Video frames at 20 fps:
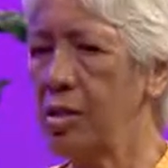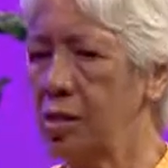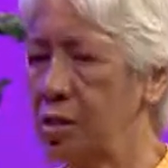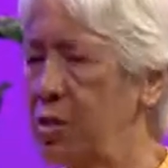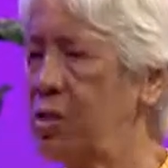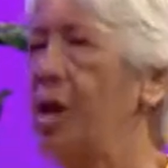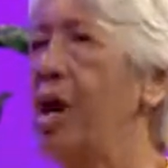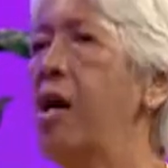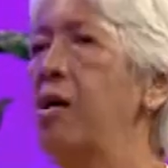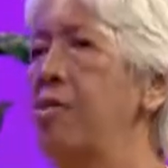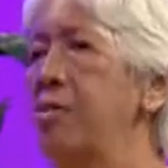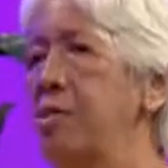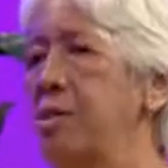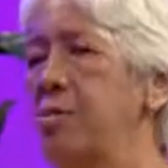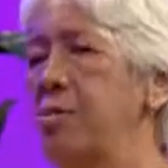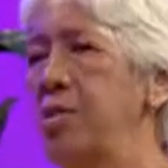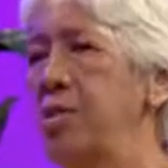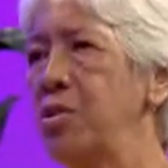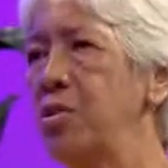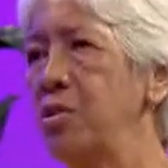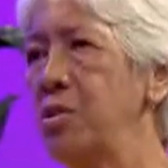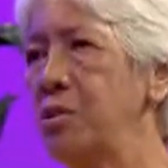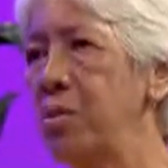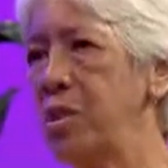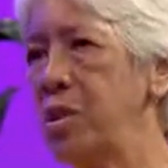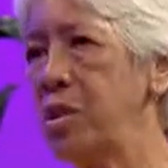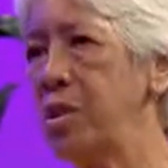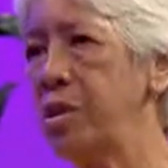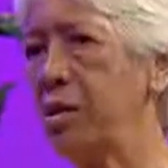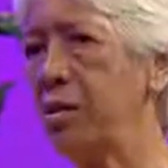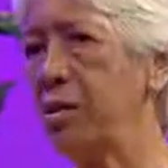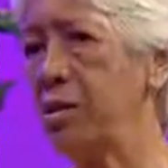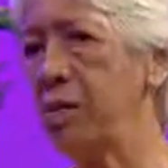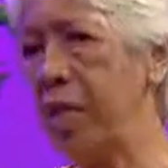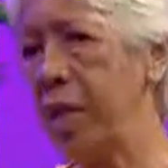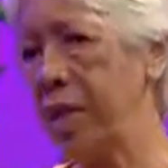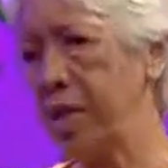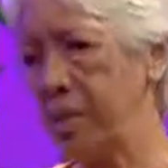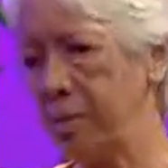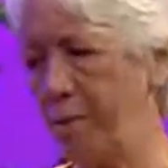drives them to do a particular
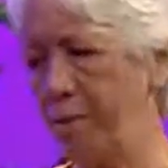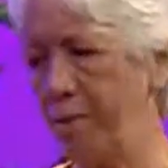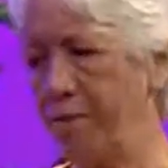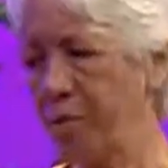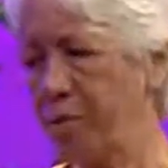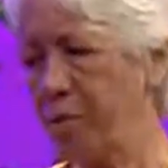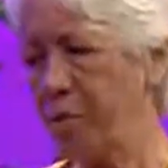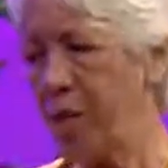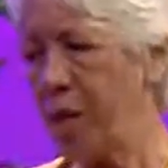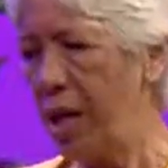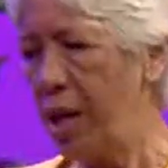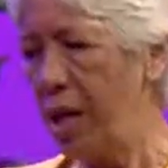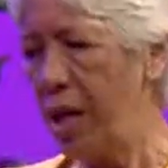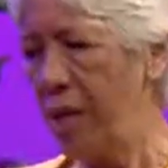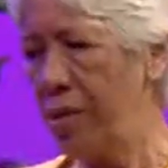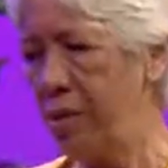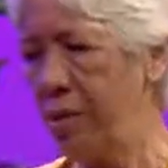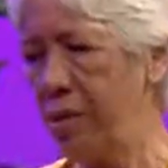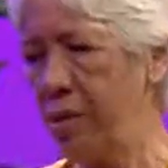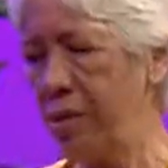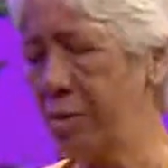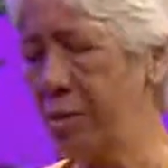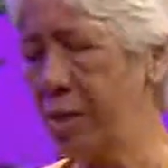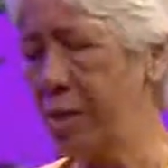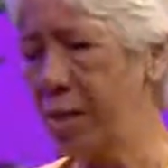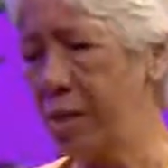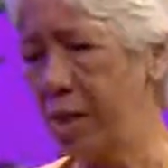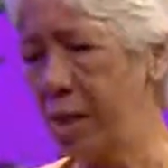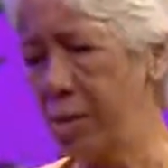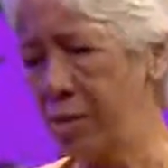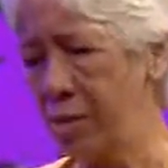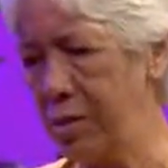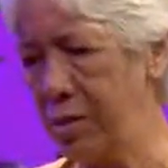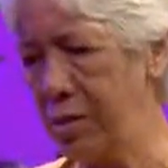thing. I like to equate that